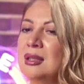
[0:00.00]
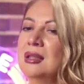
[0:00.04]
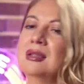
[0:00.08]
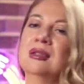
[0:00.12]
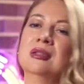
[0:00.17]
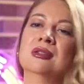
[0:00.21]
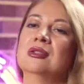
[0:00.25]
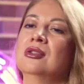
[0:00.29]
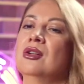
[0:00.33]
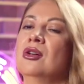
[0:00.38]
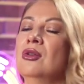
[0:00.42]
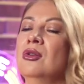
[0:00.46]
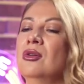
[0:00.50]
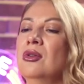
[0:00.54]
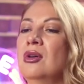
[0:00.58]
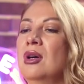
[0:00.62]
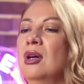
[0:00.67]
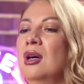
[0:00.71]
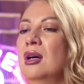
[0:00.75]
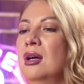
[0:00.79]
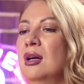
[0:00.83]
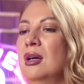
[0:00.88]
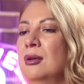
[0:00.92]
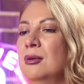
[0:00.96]
So
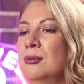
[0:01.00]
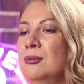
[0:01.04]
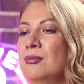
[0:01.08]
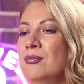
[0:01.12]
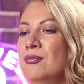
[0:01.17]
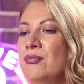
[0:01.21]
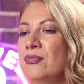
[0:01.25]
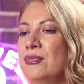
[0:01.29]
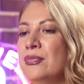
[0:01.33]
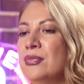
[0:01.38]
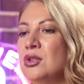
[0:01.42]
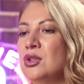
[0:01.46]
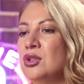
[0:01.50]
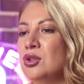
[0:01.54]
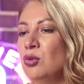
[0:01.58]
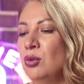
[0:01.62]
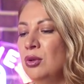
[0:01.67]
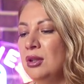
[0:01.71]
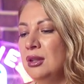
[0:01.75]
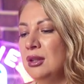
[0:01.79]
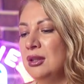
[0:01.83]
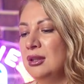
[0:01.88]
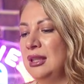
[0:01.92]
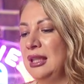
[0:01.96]

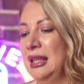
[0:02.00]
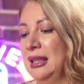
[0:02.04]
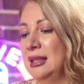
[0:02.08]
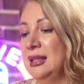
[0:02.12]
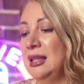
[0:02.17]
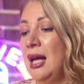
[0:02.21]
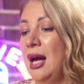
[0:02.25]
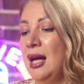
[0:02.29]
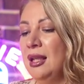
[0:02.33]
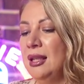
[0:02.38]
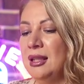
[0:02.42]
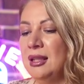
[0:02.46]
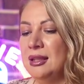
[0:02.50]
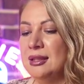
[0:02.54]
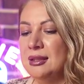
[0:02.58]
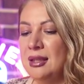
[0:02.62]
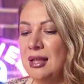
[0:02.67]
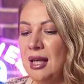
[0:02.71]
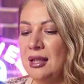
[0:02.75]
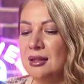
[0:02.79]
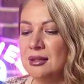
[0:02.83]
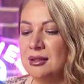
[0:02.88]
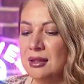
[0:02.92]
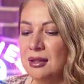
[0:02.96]
what he done, he
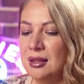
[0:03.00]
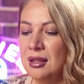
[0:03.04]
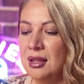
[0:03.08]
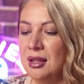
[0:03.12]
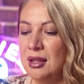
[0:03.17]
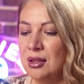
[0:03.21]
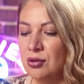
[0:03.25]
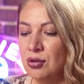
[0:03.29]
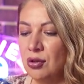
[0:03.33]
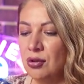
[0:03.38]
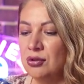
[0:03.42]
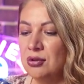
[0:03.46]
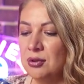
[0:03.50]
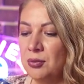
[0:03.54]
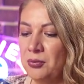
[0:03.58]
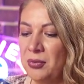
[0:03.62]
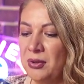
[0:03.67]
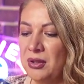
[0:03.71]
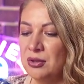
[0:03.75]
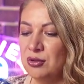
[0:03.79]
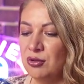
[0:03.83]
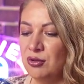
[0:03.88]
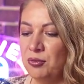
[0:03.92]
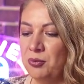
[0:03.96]
sat and he wrote a
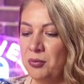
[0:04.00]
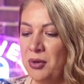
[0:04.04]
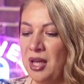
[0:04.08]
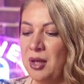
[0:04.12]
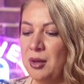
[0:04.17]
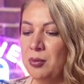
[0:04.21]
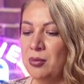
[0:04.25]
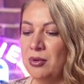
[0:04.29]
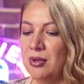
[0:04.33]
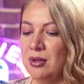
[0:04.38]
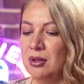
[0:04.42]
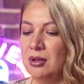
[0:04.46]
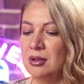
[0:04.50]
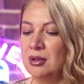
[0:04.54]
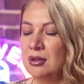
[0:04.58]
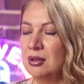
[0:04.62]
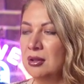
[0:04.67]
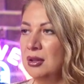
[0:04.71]
piece of paper,